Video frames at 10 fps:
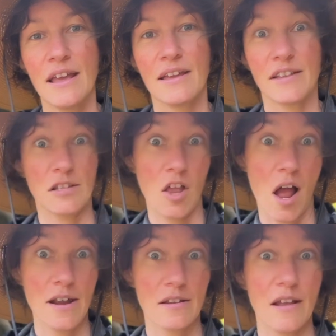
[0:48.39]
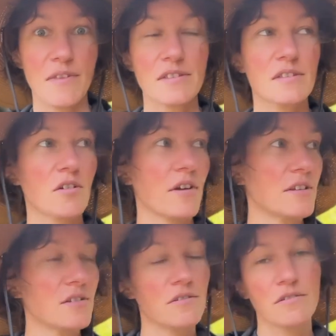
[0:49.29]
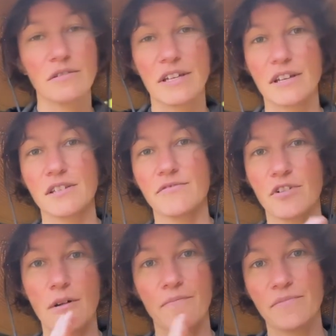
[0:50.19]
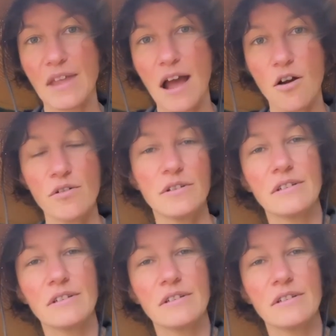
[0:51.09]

That's a lot. And this is going to get us from now,